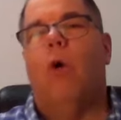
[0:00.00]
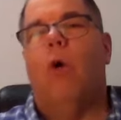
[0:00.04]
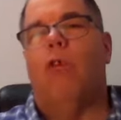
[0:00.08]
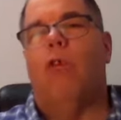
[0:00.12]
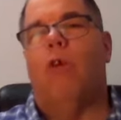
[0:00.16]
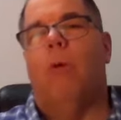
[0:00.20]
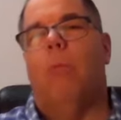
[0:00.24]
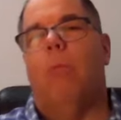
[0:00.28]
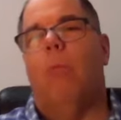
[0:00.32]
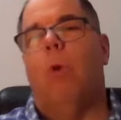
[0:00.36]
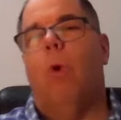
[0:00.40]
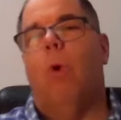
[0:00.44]
or
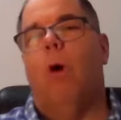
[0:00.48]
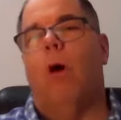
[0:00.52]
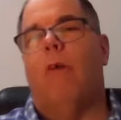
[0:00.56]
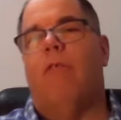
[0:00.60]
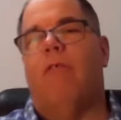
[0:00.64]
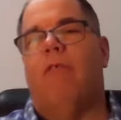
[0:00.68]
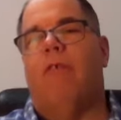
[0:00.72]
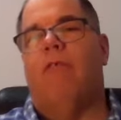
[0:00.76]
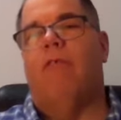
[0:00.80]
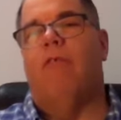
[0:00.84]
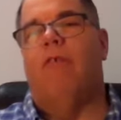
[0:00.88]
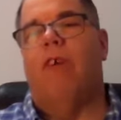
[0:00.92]
is it more
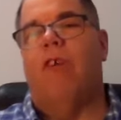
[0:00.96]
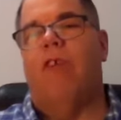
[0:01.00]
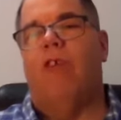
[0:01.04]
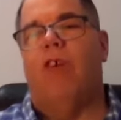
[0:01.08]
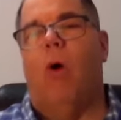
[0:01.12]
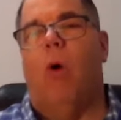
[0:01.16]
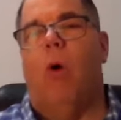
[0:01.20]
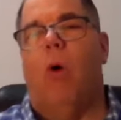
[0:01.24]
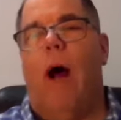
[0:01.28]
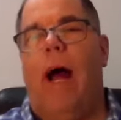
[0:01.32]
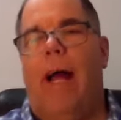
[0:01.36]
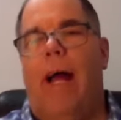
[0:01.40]
of a
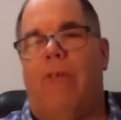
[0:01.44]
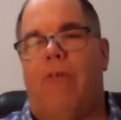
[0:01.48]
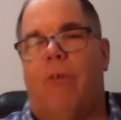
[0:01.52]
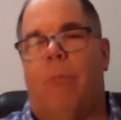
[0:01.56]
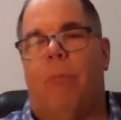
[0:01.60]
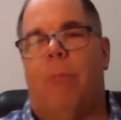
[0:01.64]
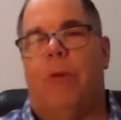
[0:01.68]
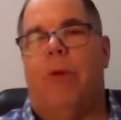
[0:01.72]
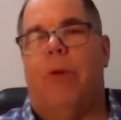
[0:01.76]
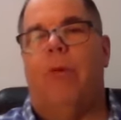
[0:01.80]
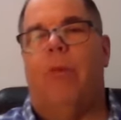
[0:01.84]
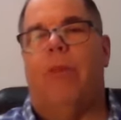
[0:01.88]
physical
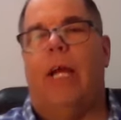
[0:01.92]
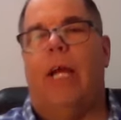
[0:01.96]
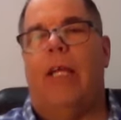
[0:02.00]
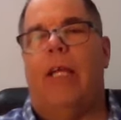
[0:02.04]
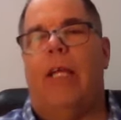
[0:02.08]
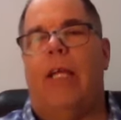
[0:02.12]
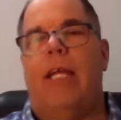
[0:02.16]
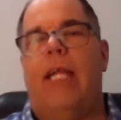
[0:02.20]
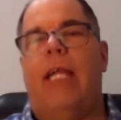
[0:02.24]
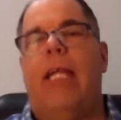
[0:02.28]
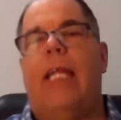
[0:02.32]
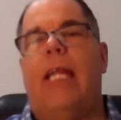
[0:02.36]
attribute
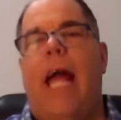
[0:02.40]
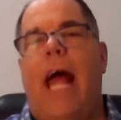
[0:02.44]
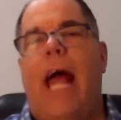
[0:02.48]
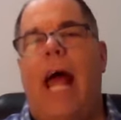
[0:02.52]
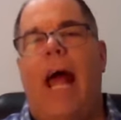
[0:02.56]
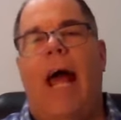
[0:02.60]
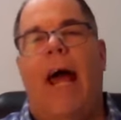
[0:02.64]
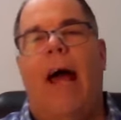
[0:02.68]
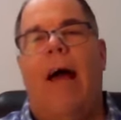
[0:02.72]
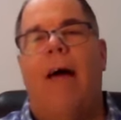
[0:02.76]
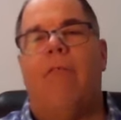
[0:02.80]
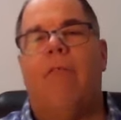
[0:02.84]
that you need to
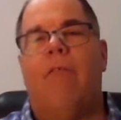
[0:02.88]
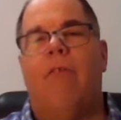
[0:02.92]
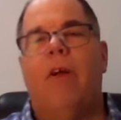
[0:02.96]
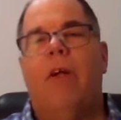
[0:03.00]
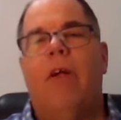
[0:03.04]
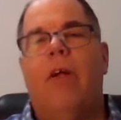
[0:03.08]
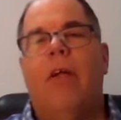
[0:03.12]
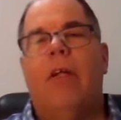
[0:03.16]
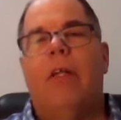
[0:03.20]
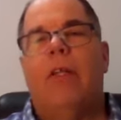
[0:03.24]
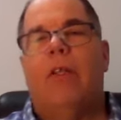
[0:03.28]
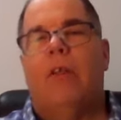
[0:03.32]
have
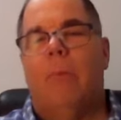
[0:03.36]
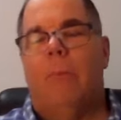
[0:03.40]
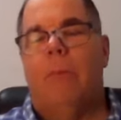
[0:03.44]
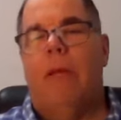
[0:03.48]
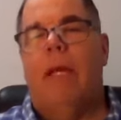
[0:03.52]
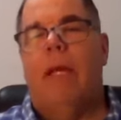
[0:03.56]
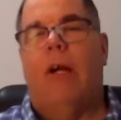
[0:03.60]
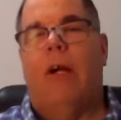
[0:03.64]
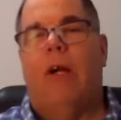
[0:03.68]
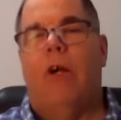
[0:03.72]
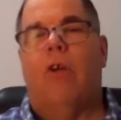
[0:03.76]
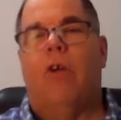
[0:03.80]
to
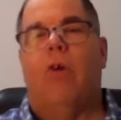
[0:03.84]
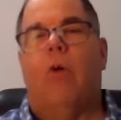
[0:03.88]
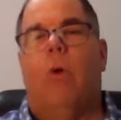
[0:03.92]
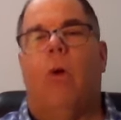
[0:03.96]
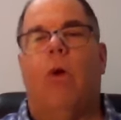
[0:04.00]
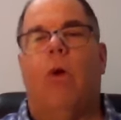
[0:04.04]
be a good